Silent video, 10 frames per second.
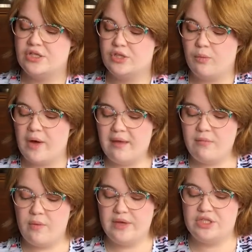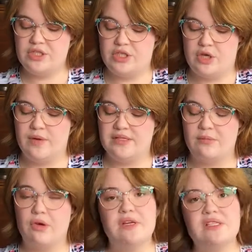So what I'm going to do is
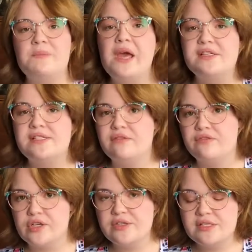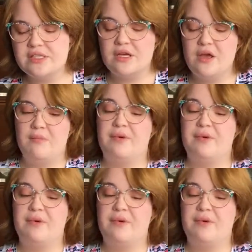I'm going to paint it first,